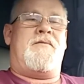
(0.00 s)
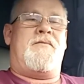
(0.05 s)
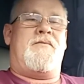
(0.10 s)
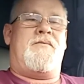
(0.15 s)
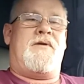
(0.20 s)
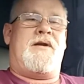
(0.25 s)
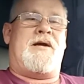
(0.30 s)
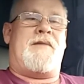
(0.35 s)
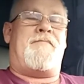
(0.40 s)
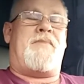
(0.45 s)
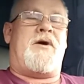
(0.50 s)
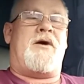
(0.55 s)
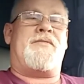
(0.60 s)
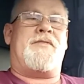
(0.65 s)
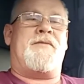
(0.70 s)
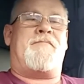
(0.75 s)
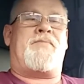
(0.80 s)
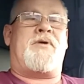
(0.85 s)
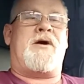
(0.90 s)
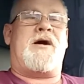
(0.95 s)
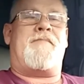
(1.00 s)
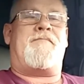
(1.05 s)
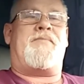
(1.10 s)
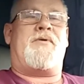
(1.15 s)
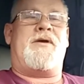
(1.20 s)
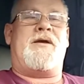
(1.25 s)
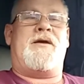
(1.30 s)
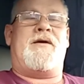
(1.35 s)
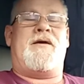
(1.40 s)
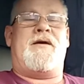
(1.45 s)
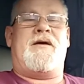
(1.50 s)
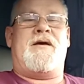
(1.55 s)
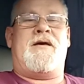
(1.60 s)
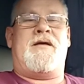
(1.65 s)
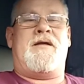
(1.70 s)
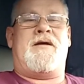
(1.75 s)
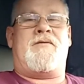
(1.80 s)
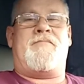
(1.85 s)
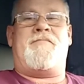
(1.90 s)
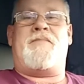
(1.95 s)
when I bought the property
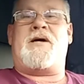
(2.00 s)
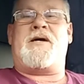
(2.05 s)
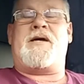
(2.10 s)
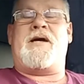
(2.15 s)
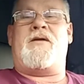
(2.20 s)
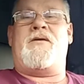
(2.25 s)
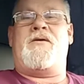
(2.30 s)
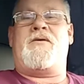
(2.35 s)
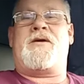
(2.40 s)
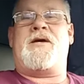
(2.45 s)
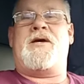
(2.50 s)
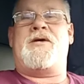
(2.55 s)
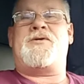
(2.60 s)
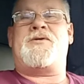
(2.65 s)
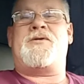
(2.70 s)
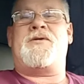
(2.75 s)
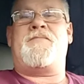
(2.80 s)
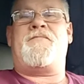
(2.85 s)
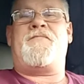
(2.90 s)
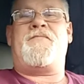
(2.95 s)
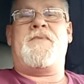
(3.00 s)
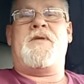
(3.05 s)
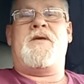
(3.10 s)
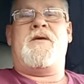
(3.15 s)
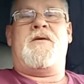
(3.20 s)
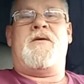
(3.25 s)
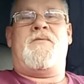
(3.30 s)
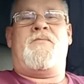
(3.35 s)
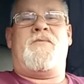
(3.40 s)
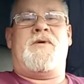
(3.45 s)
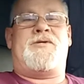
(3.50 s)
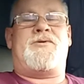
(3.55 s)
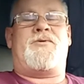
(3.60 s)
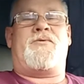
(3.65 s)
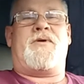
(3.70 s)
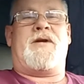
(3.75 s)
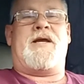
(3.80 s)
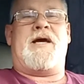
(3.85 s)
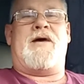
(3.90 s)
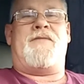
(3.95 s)
at our bug out location, we
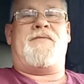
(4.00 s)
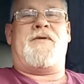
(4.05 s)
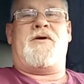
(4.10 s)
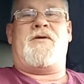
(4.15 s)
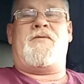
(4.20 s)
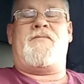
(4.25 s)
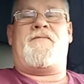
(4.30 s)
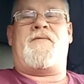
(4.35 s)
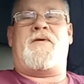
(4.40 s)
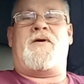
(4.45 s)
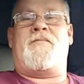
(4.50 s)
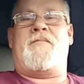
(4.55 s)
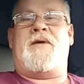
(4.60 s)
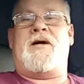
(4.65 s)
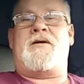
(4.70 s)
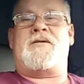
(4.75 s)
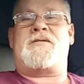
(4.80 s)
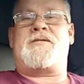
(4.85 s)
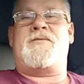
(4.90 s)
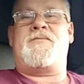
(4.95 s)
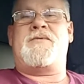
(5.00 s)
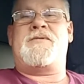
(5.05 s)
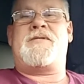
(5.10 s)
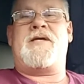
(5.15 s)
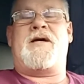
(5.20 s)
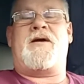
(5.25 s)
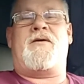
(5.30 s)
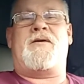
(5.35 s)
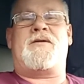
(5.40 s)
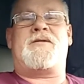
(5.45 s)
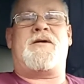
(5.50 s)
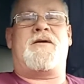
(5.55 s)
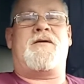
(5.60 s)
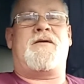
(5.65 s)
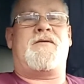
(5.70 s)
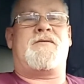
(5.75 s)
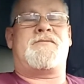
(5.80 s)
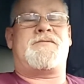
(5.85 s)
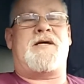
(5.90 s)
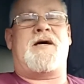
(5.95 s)
tore down the old farmhouse that was there, and
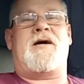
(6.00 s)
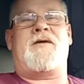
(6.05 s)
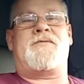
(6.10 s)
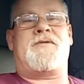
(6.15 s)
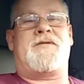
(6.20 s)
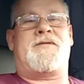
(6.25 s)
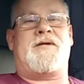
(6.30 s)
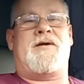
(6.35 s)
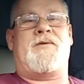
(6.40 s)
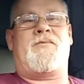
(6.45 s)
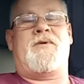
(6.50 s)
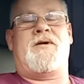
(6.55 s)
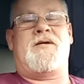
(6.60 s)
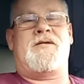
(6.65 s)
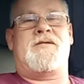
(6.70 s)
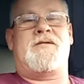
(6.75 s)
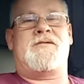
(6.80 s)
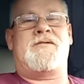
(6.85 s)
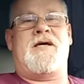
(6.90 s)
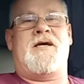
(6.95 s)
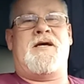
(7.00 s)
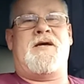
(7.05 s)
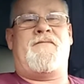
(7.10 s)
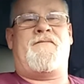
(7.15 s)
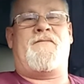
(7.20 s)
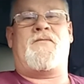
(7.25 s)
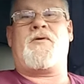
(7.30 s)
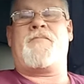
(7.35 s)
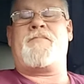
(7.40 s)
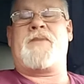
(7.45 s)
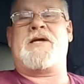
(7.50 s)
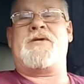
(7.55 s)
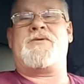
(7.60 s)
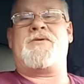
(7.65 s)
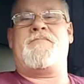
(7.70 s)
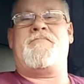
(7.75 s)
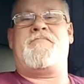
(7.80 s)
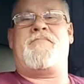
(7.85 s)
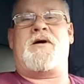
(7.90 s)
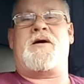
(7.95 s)
turns out that there was a
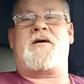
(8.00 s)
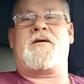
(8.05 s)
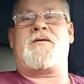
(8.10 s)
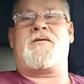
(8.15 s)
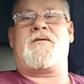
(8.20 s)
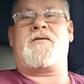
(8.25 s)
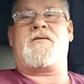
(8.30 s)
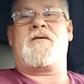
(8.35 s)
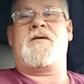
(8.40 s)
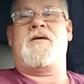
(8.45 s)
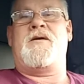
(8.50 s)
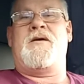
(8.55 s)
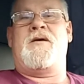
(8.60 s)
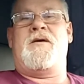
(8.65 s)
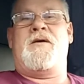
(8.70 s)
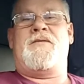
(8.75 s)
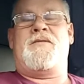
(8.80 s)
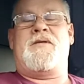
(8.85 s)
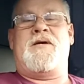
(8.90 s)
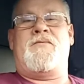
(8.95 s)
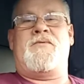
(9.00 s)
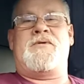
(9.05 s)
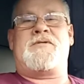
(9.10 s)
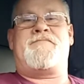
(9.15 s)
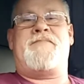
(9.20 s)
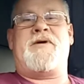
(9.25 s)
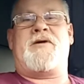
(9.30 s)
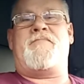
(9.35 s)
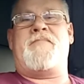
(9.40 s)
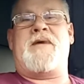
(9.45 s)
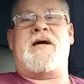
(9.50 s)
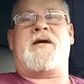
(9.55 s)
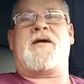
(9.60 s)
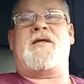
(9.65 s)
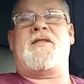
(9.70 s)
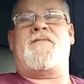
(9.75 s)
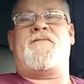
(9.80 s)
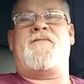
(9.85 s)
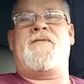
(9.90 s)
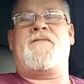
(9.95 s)
4-bedroom bunker that was built
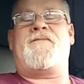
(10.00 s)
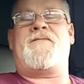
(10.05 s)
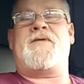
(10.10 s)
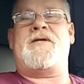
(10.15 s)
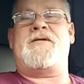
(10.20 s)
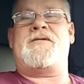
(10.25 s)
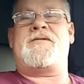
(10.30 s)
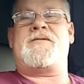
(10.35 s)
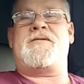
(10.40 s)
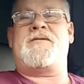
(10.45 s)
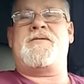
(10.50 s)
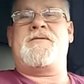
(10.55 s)
back in the 50s